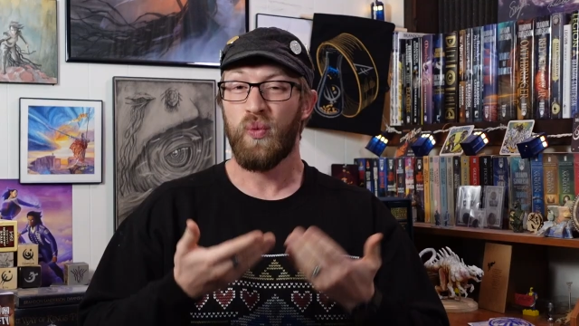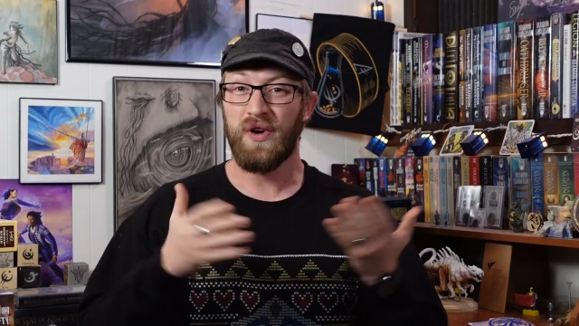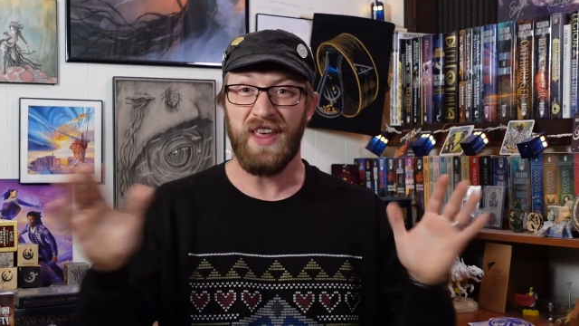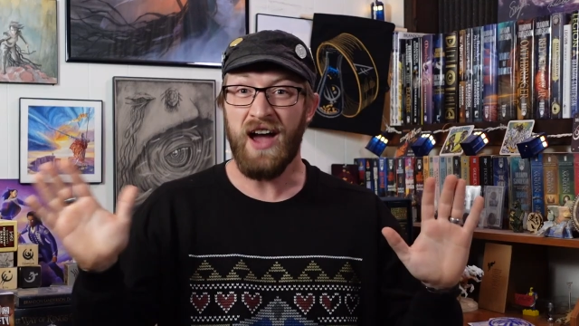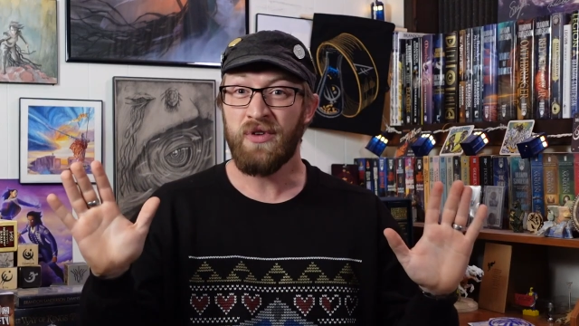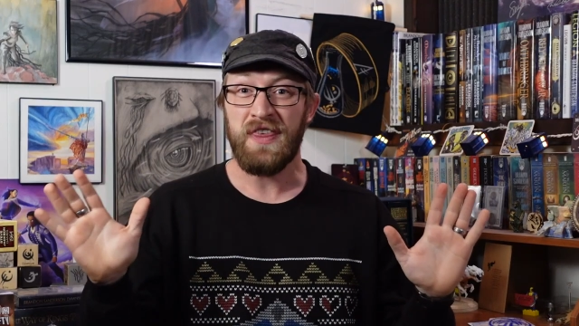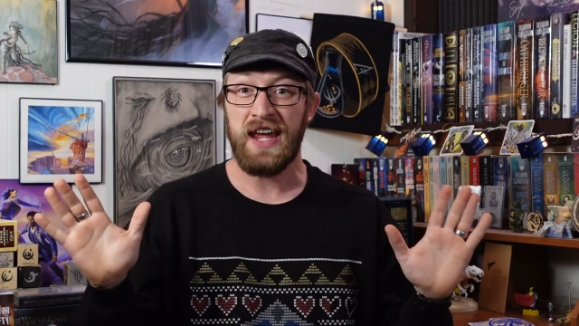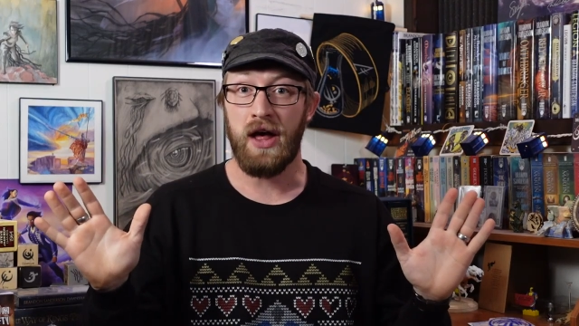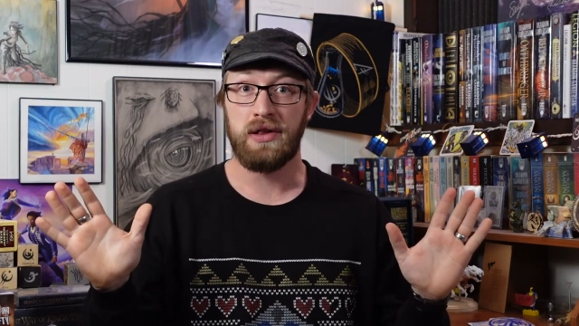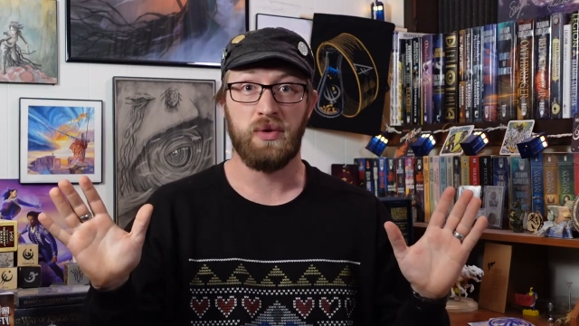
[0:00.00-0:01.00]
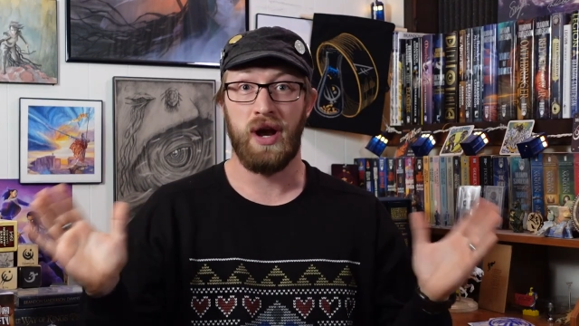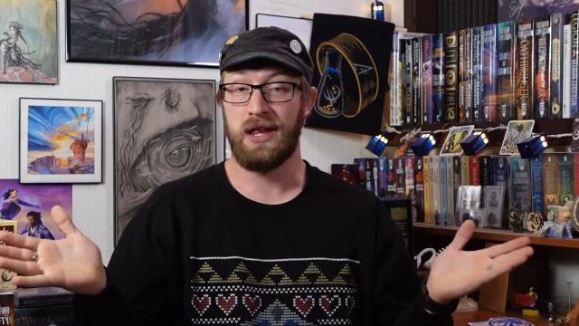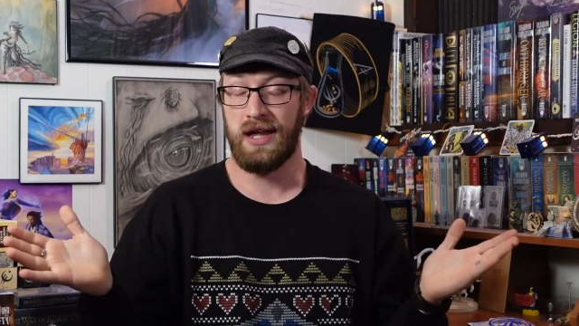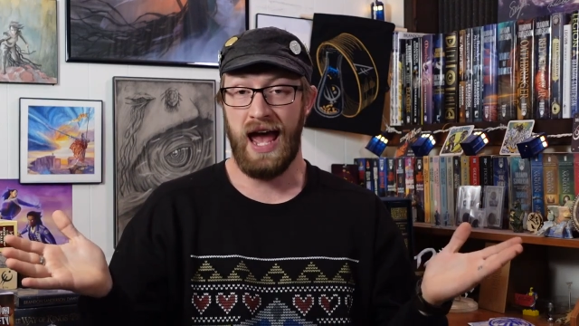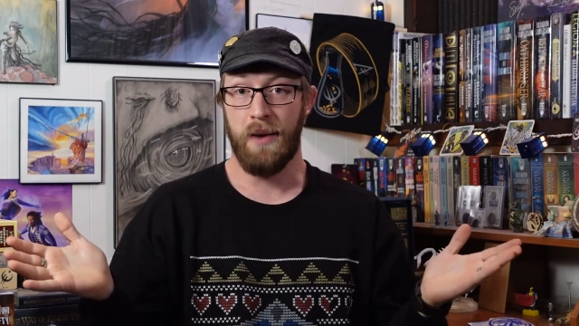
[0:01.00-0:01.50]
With everything else
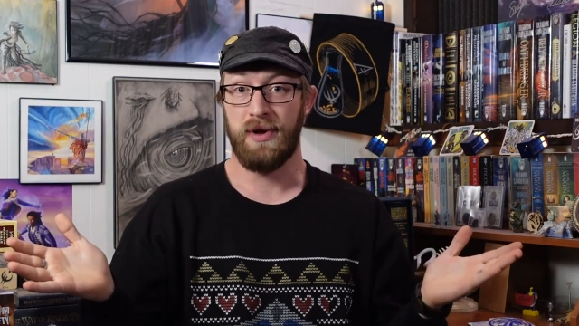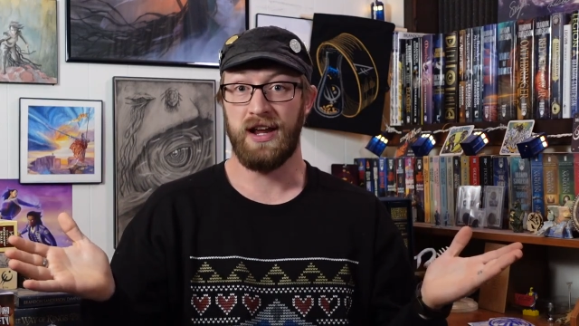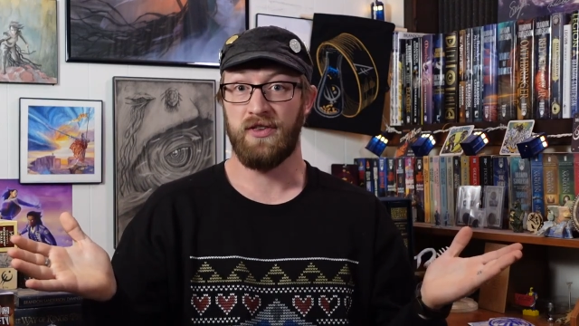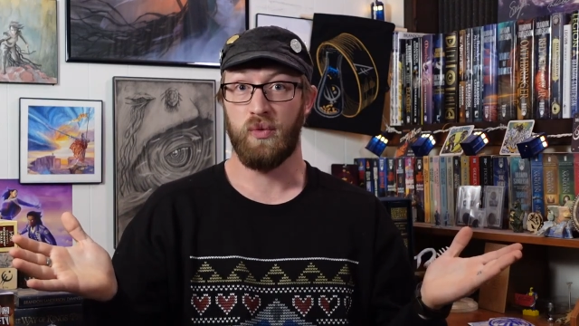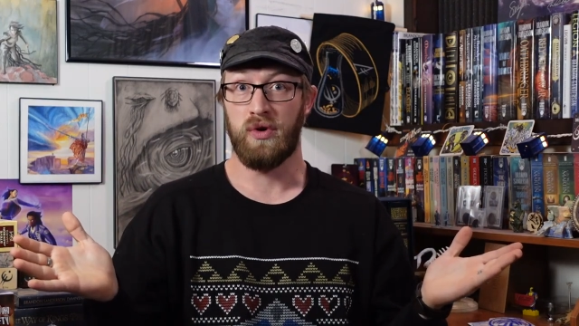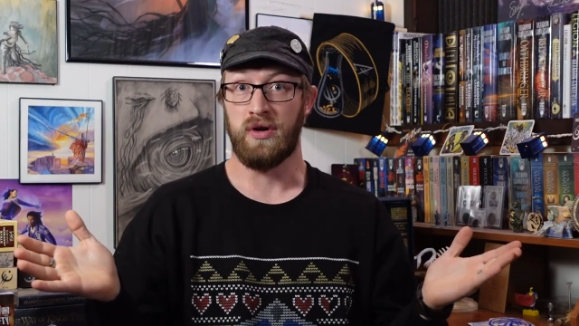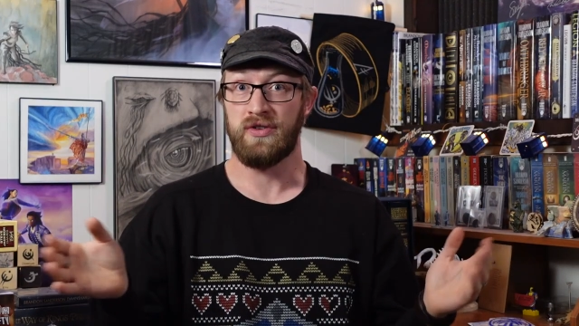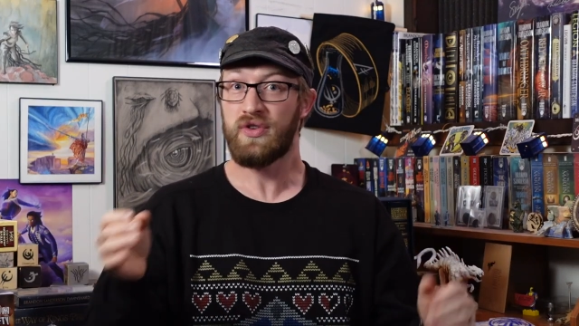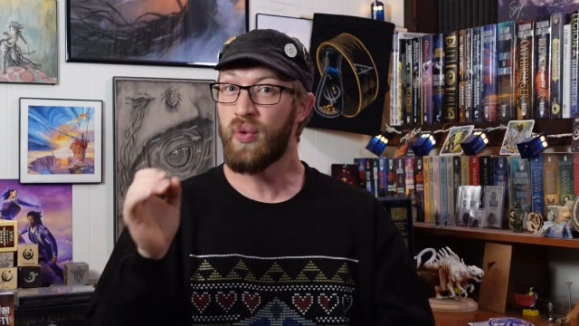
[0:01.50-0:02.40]
crazy happening in the world,